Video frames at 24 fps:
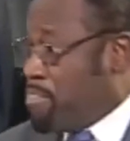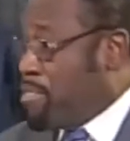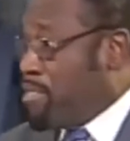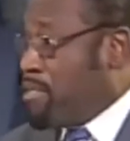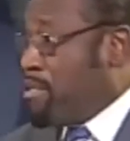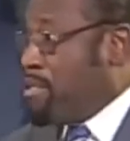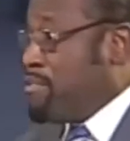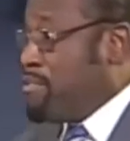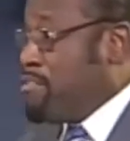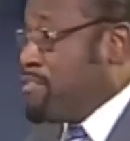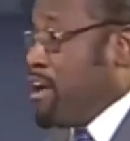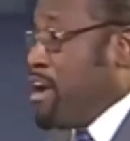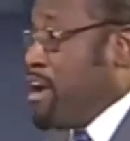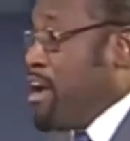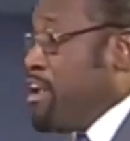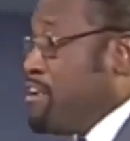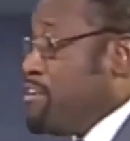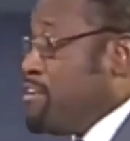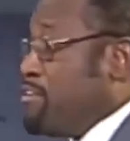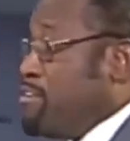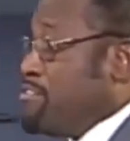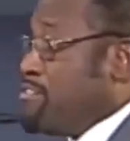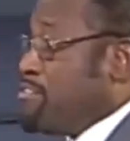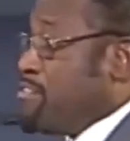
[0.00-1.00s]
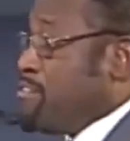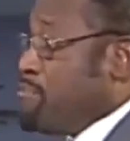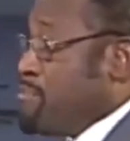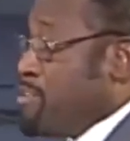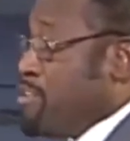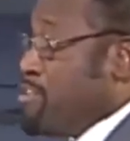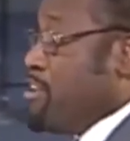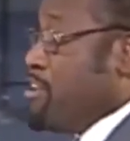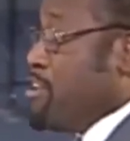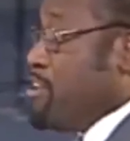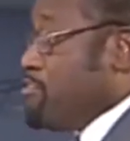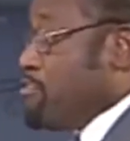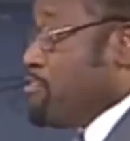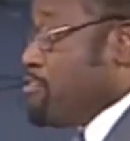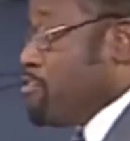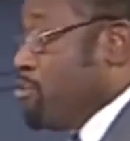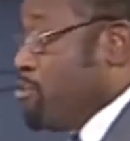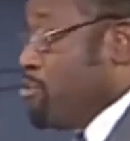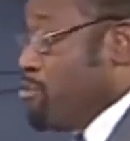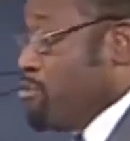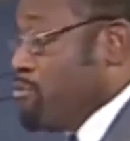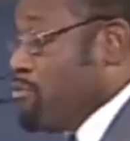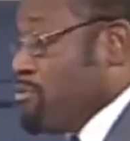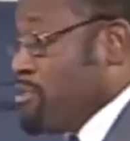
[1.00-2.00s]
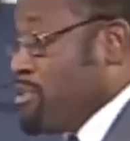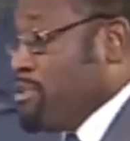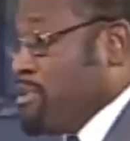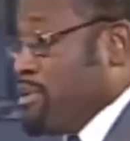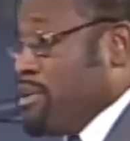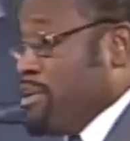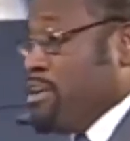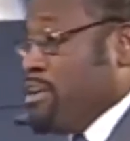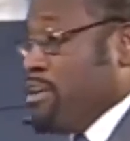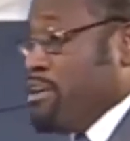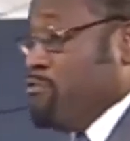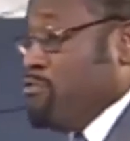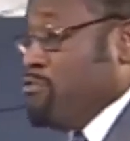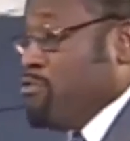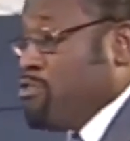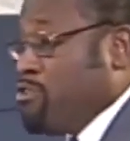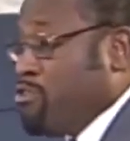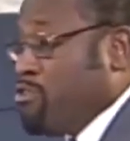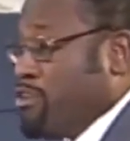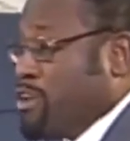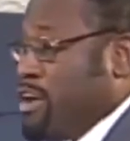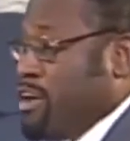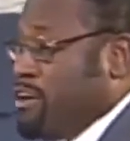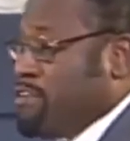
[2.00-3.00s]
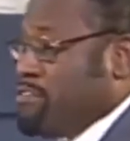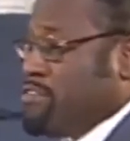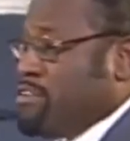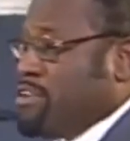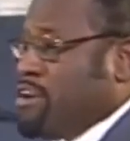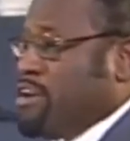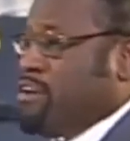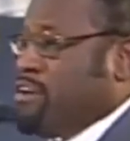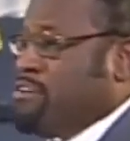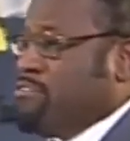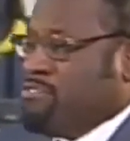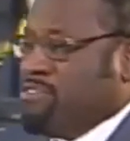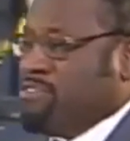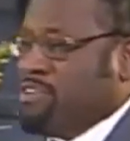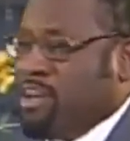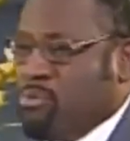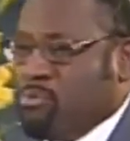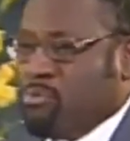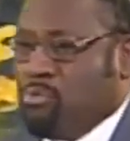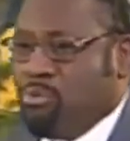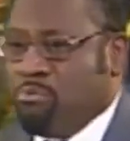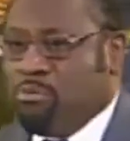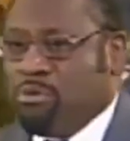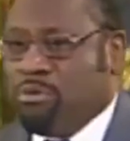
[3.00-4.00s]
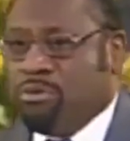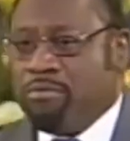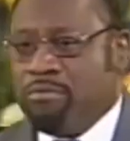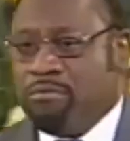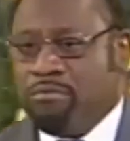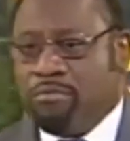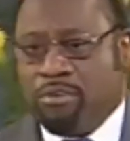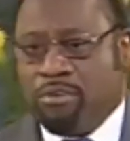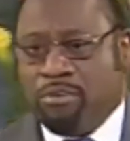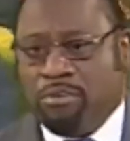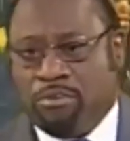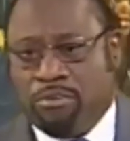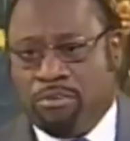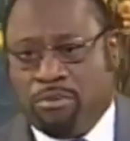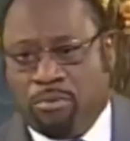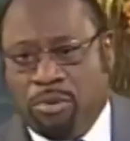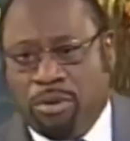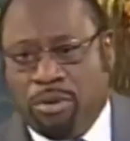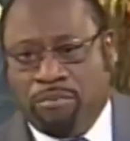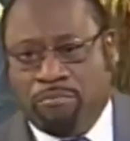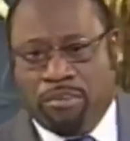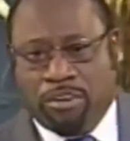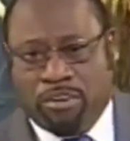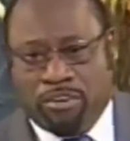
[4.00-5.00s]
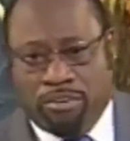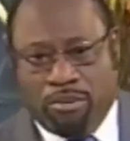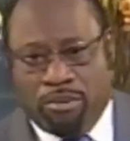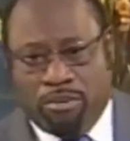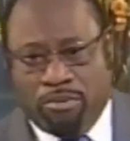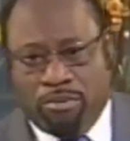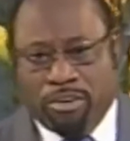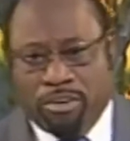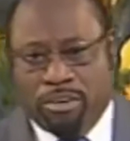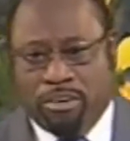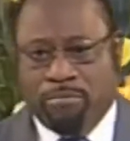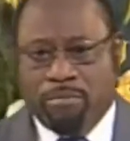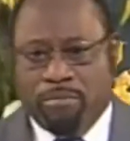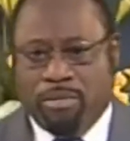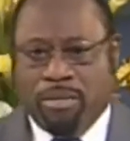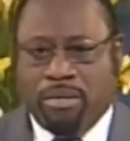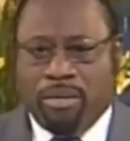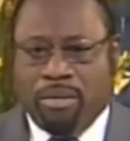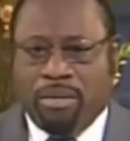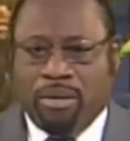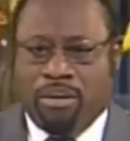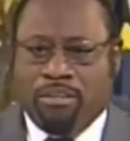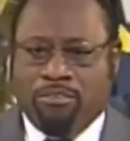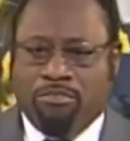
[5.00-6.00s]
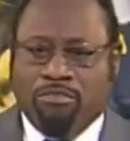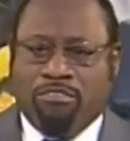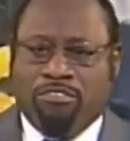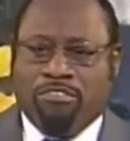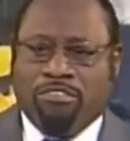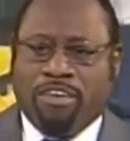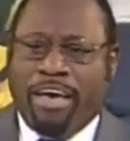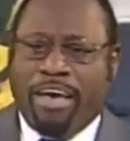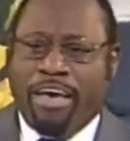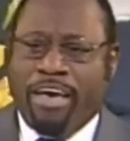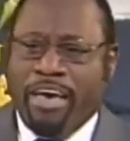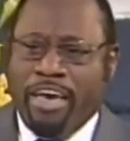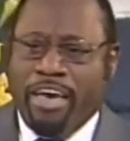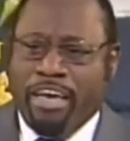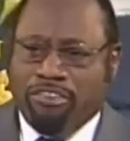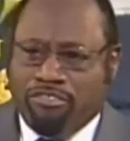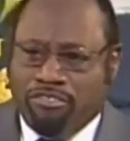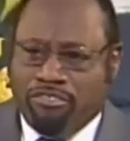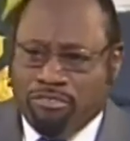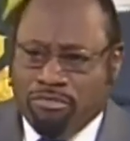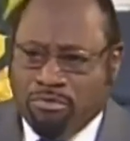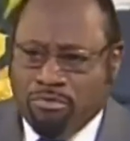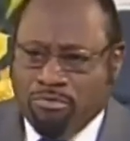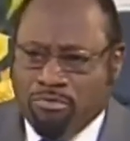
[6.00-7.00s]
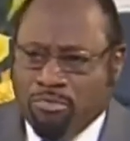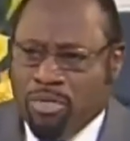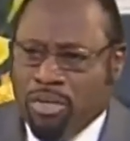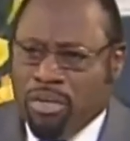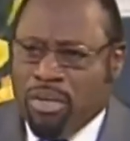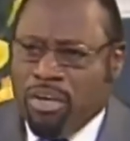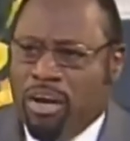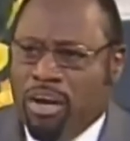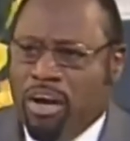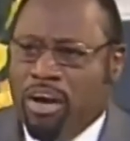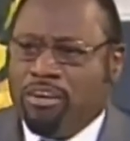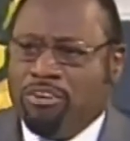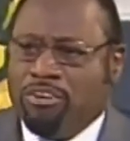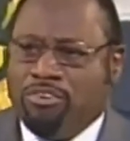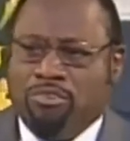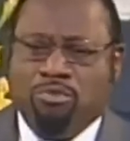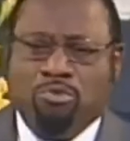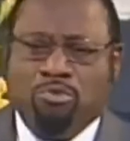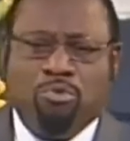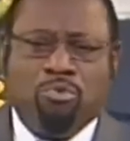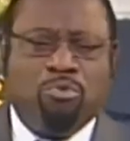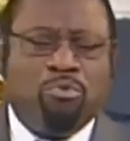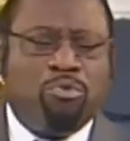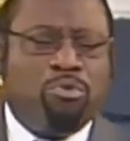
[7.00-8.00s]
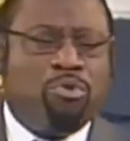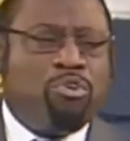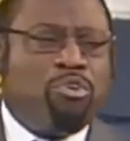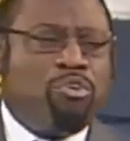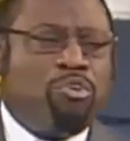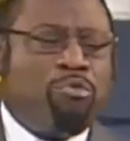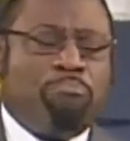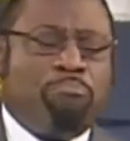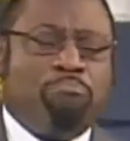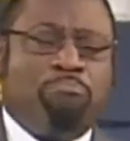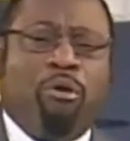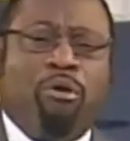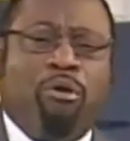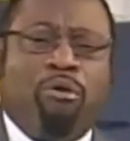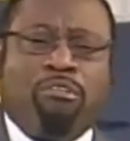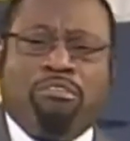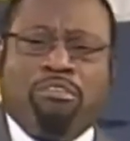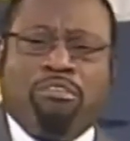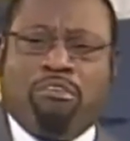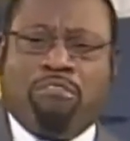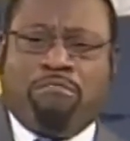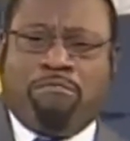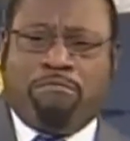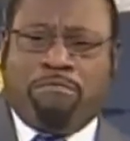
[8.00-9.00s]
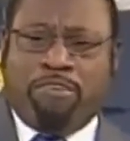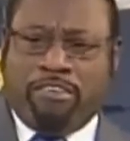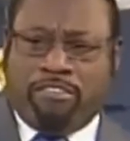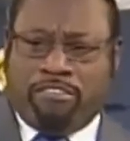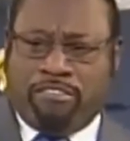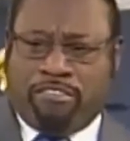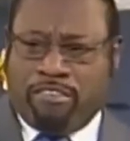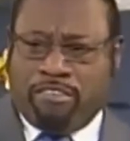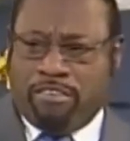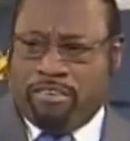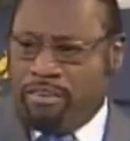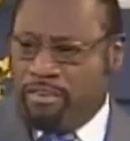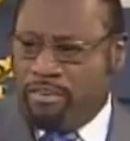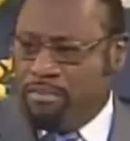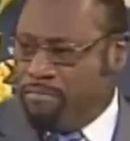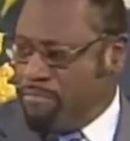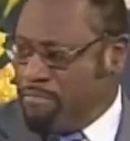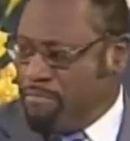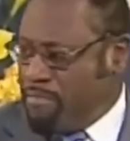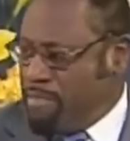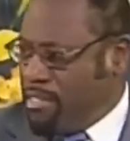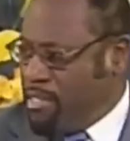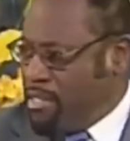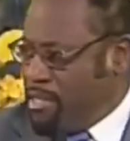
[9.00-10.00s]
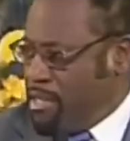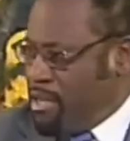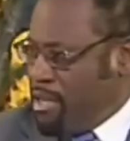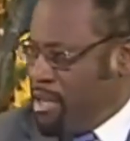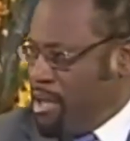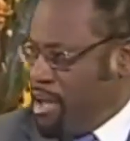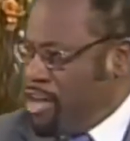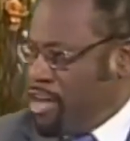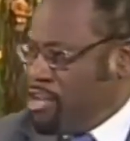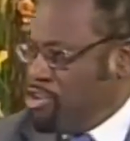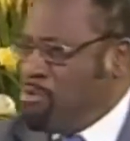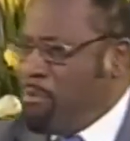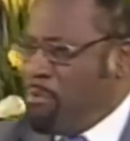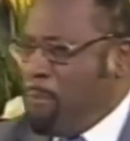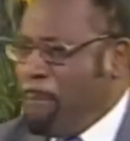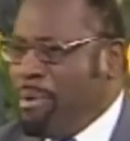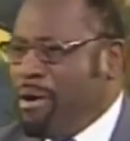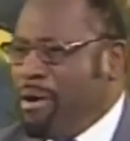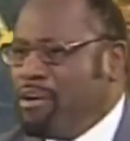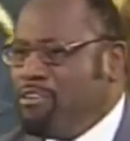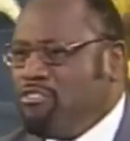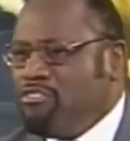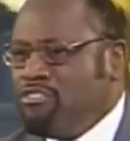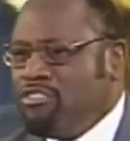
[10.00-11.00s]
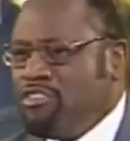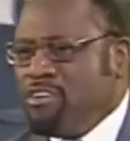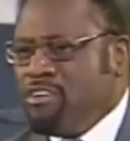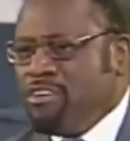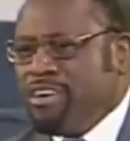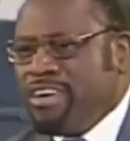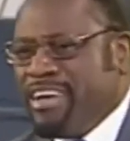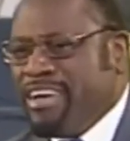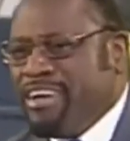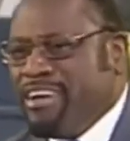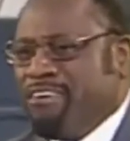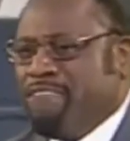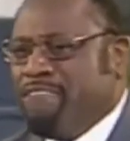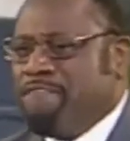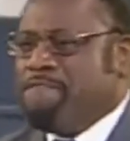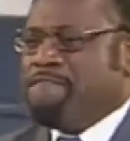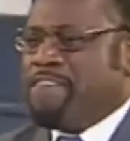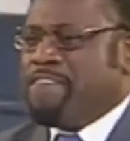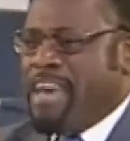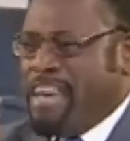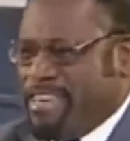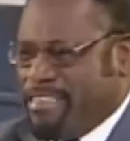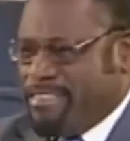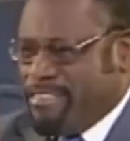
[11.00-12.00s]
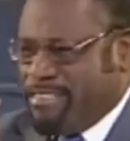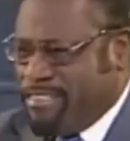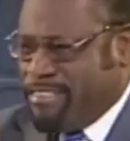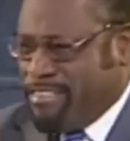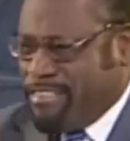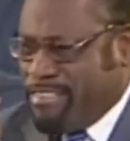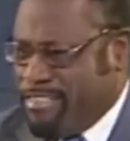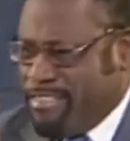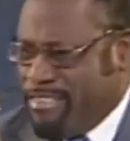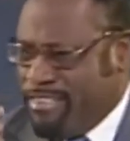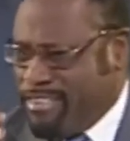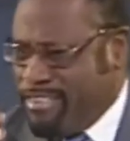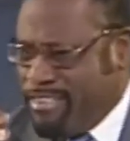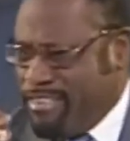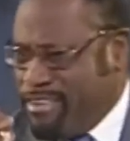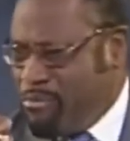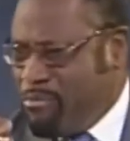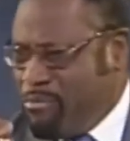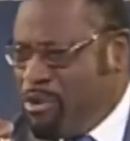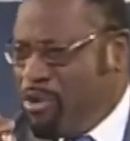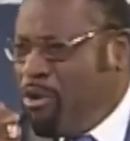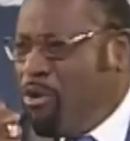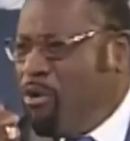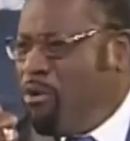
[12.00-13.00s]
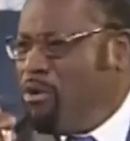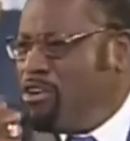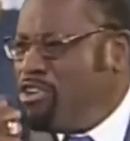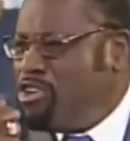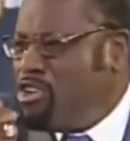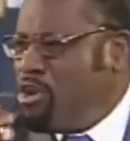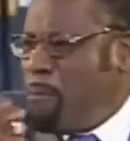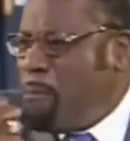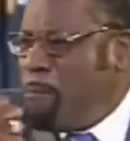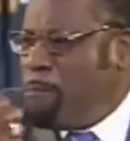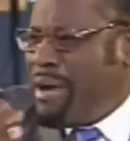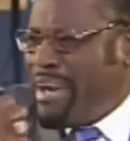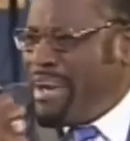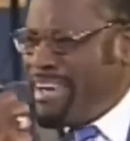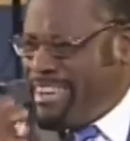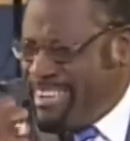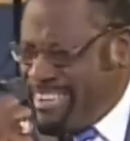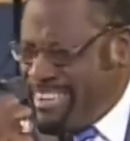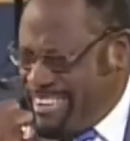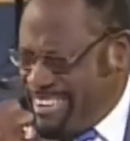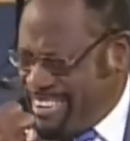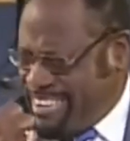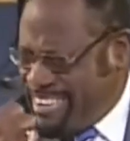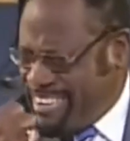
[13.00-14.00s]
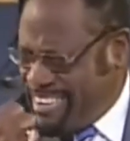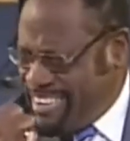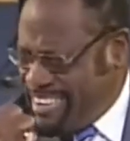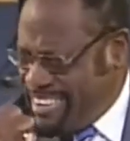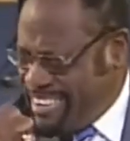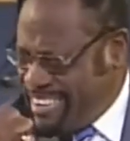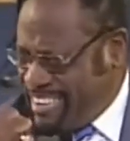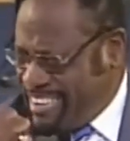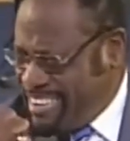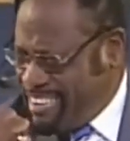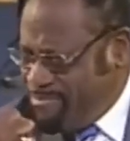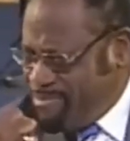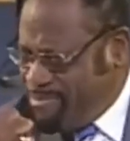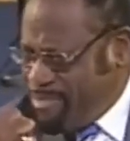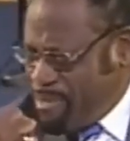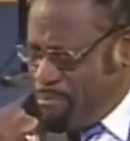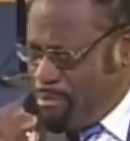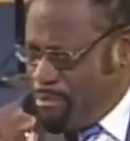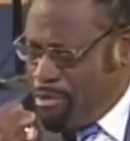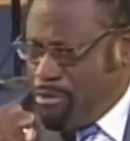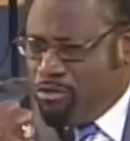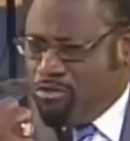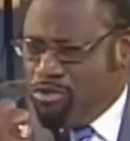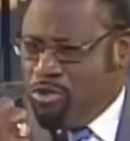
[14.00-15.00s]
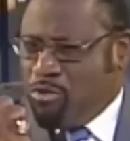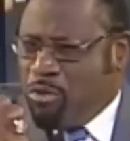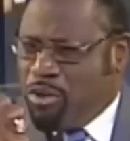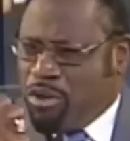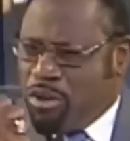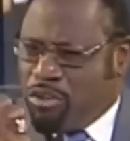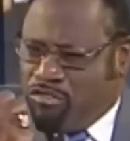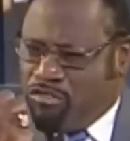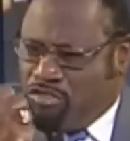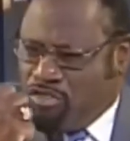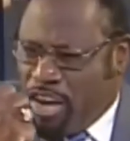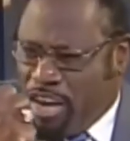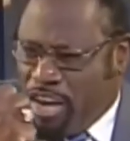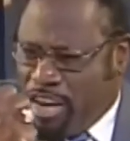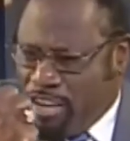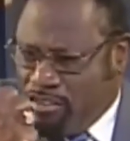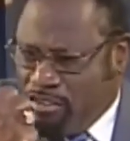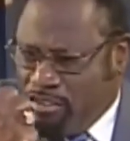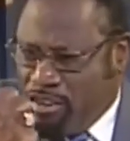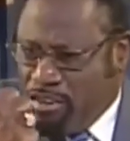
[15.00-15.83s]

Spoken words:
Now, I learned something years ago. If you go downtown to that woman, Queen Victoria, and you say, I hate you, and you ball your fists, and you punch her in her face with all your might because you want to change her,